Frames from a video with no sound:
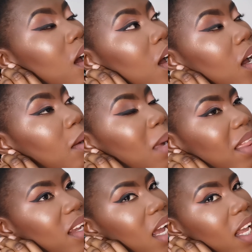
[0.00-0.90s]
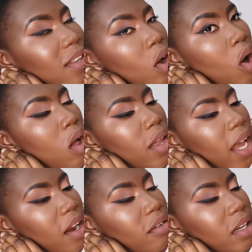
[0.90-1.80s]
I think I get all
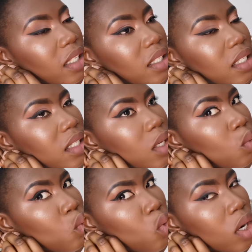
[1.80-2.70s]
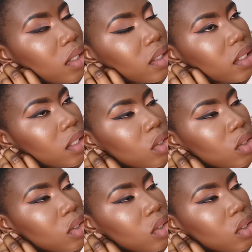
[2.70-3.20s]
the earrings in one